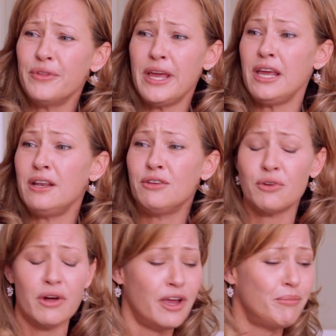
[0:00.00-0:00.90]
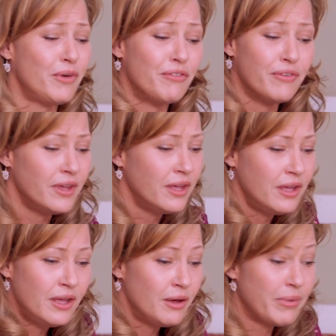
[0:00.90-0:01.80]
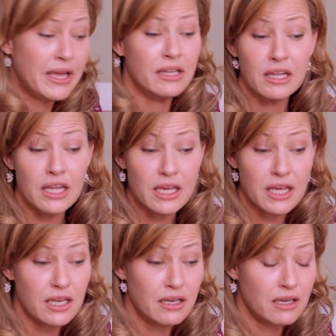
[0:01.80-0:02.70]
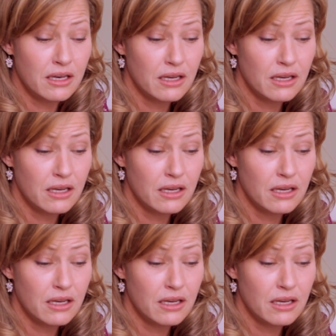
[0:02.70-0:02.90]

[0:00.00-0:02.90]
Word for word: for the heinous crime of buying Lily a kitten.